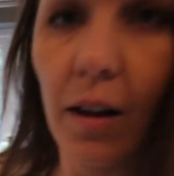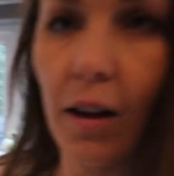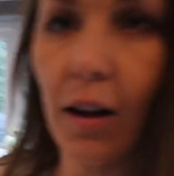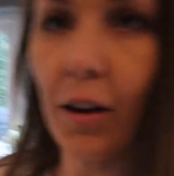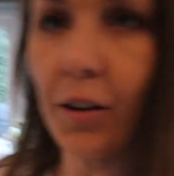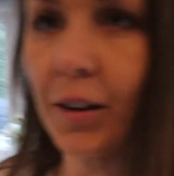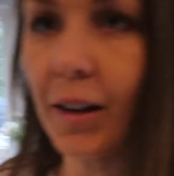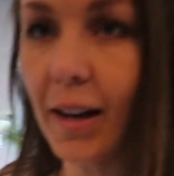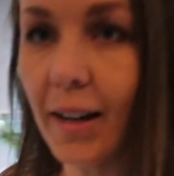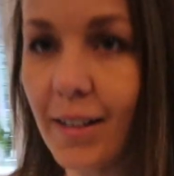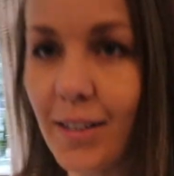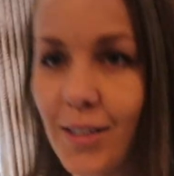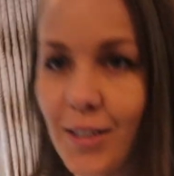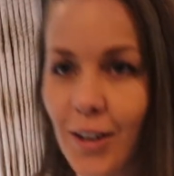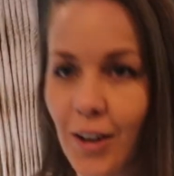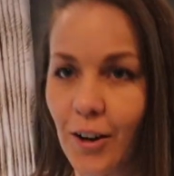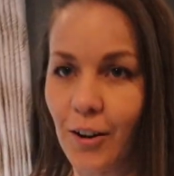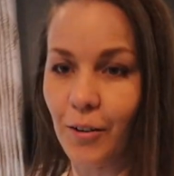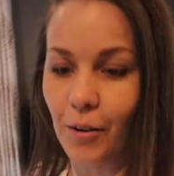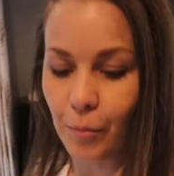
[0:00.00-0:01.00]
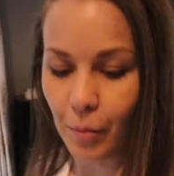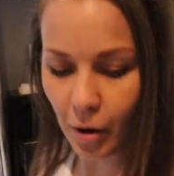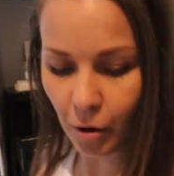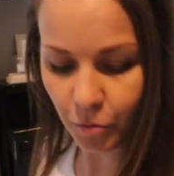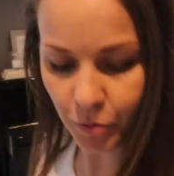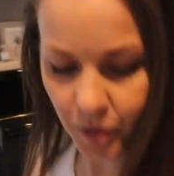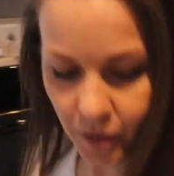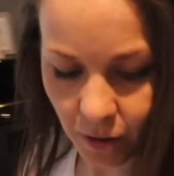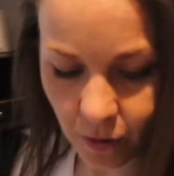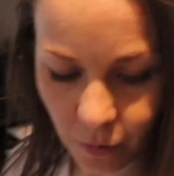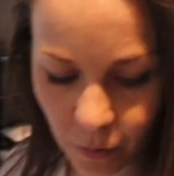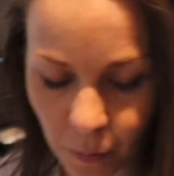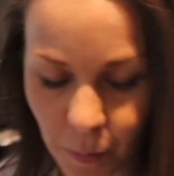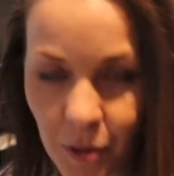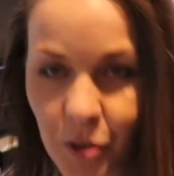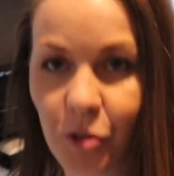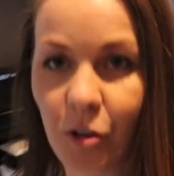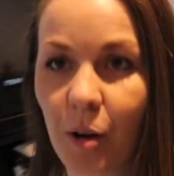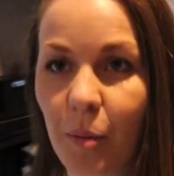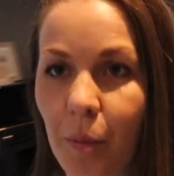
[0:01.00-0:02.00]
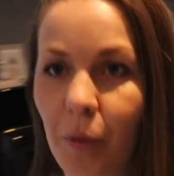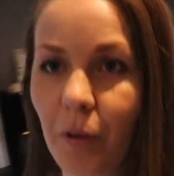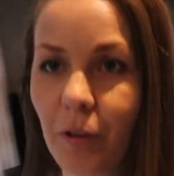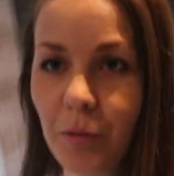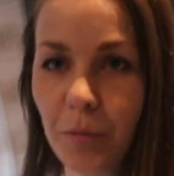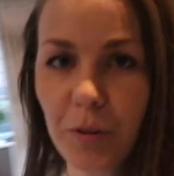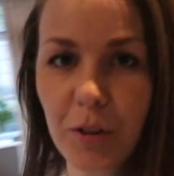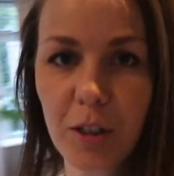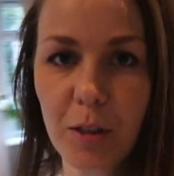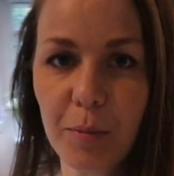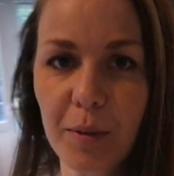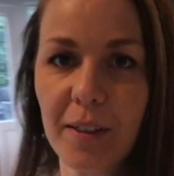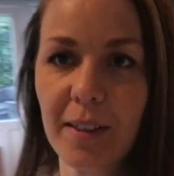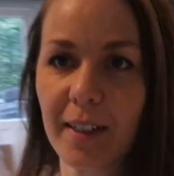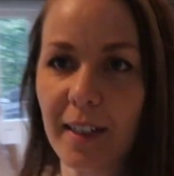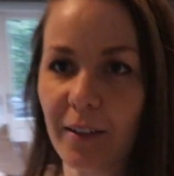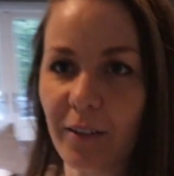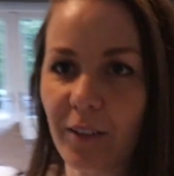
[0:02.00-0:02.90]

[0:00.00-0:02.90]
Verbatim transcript: Okay, so I'm holding you on my tripod, which is a bit silly